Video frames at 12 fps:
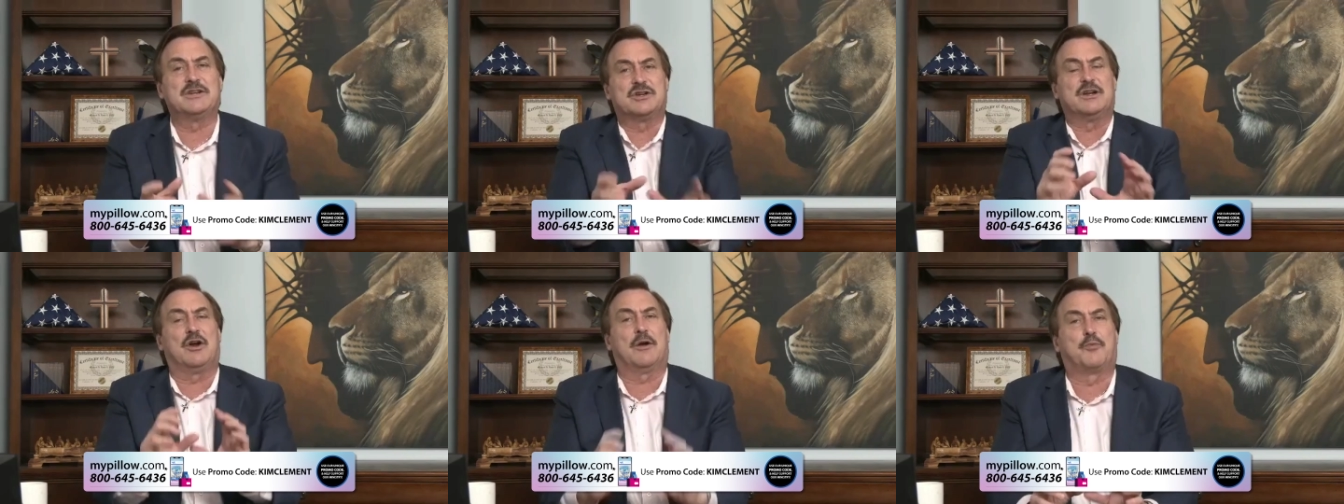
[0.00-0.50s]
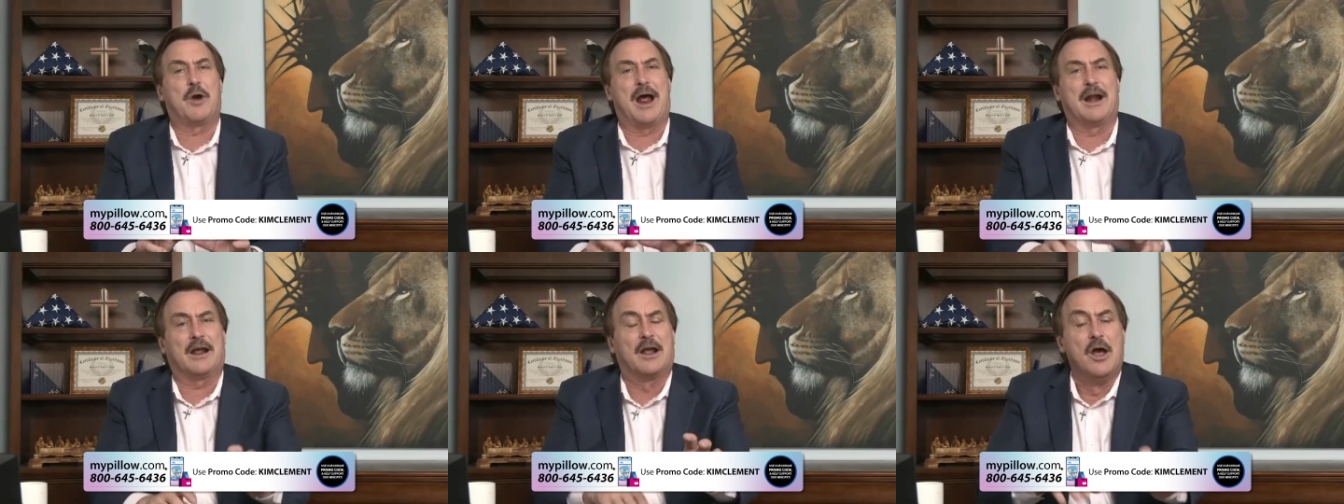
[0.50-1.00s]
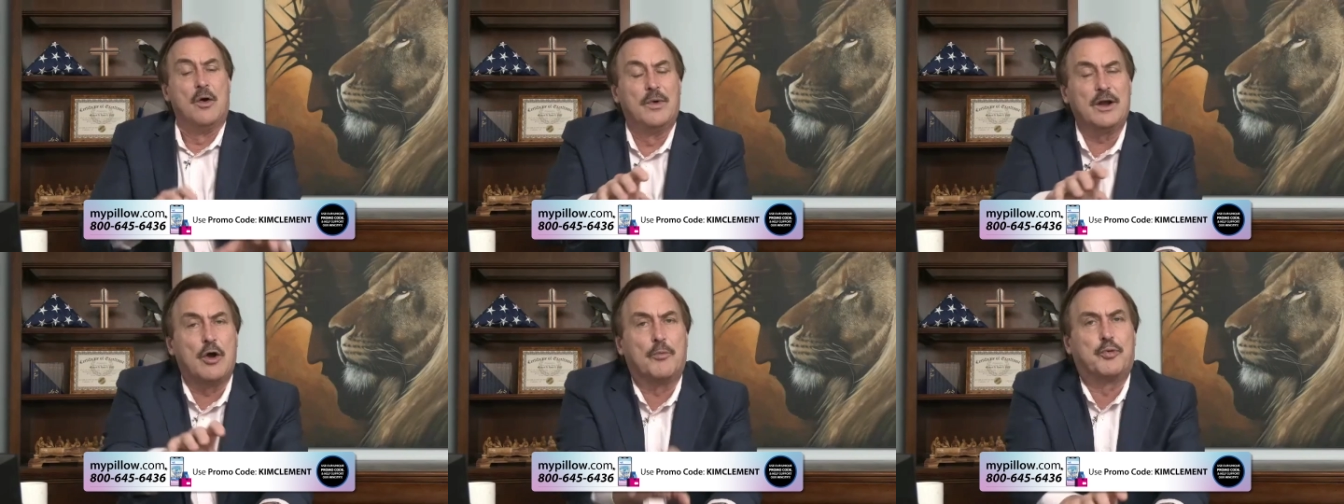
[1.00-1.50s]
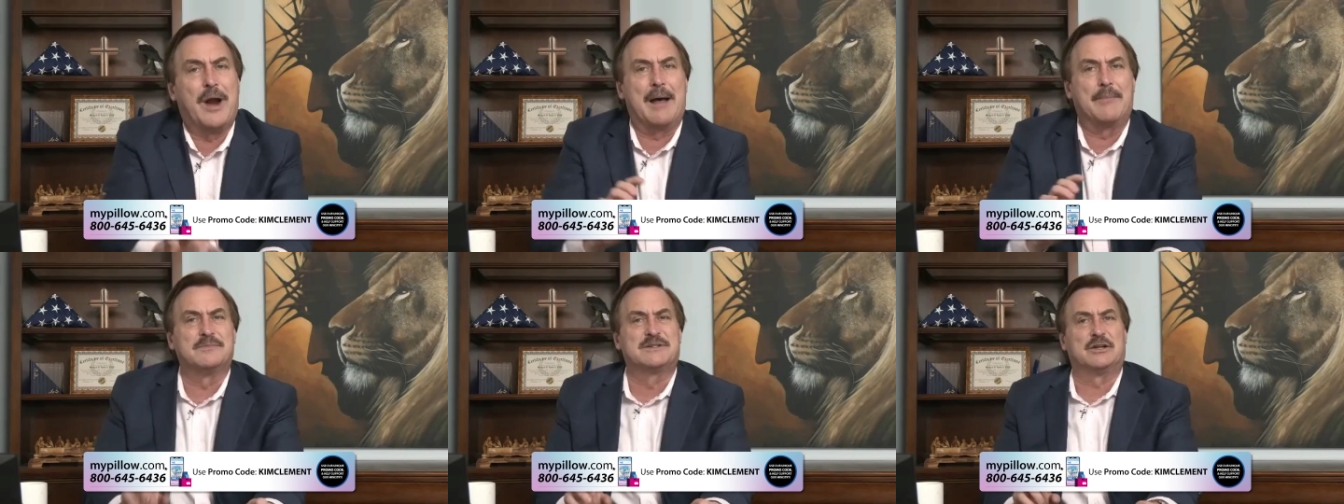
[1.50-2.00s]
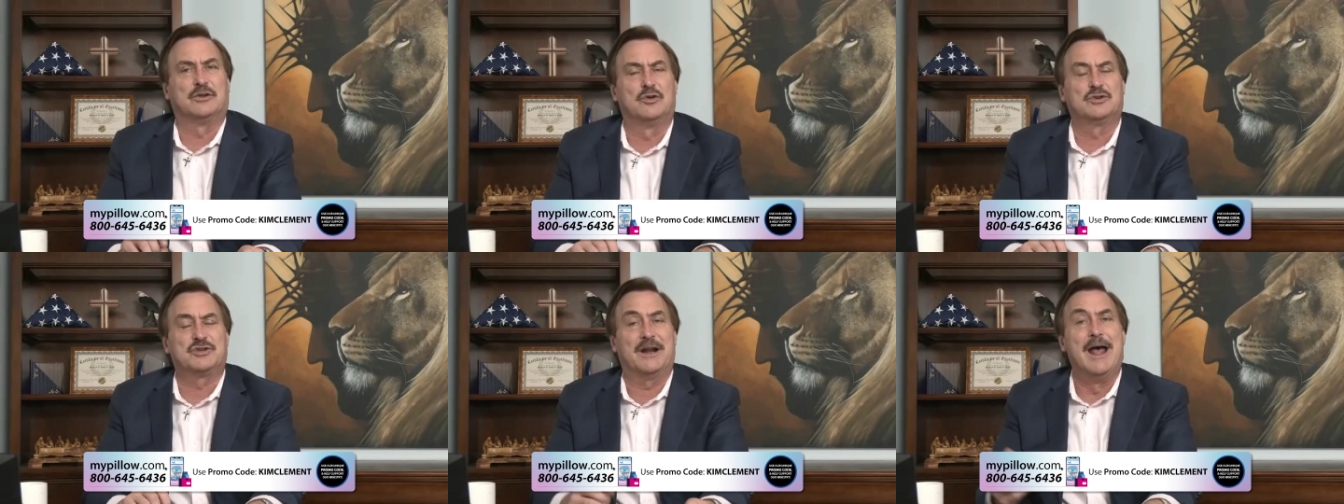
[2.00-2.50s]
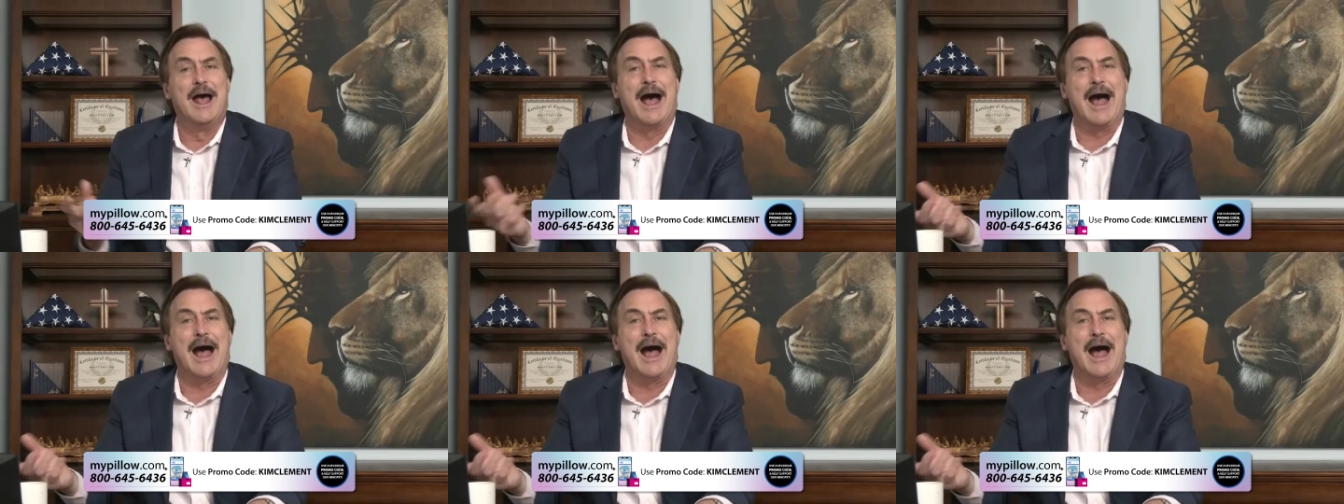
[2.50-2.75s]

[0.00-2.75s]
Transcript: engineer a product, we go problem solution.